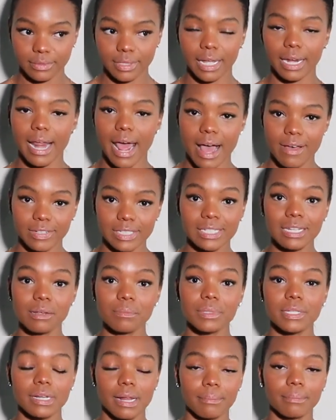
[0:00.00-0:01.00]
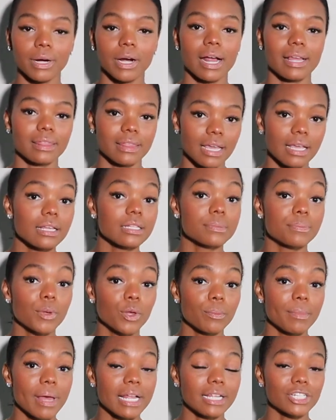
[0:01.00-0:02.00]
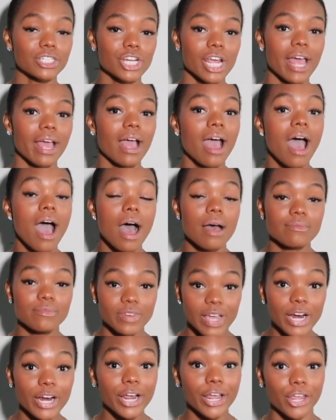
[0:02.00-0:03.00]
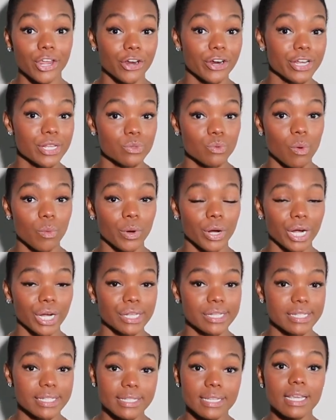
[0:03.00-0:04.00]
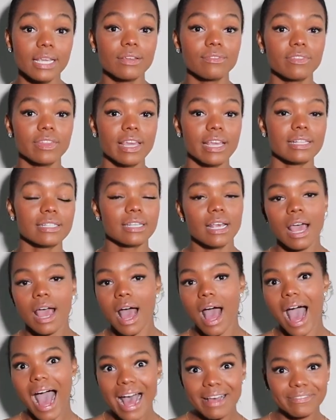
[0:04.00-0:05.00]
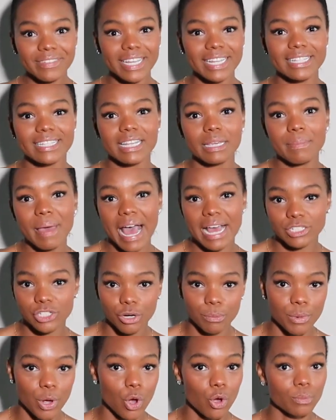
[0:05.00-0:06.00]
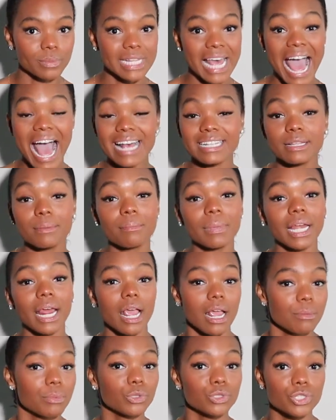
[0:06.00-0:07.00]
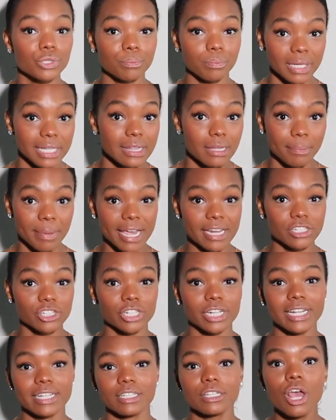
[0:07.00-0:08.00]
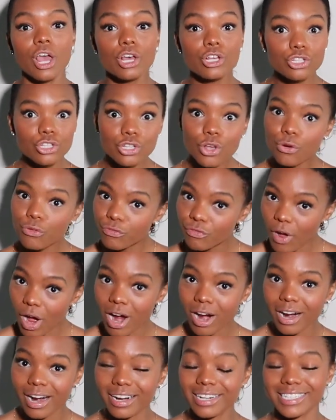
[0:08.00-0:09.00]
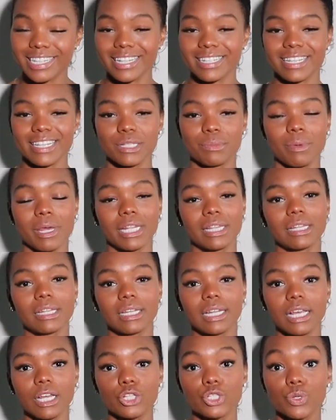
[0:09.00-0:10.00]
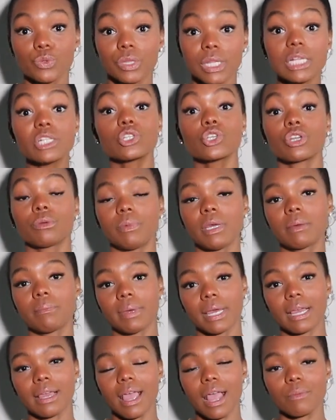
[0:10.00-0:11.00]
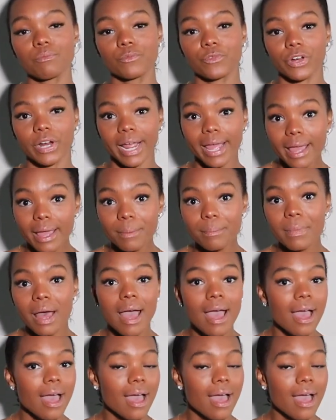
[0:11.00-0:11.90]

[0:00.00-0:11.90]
can have a team's number, I think it's Bill Belichick. I'm very curious what we're going to see of this. Obviously, Patrick Mahomes hasn't been able to beat the Patriots so far since he's been in the league, so this could be a big game for him.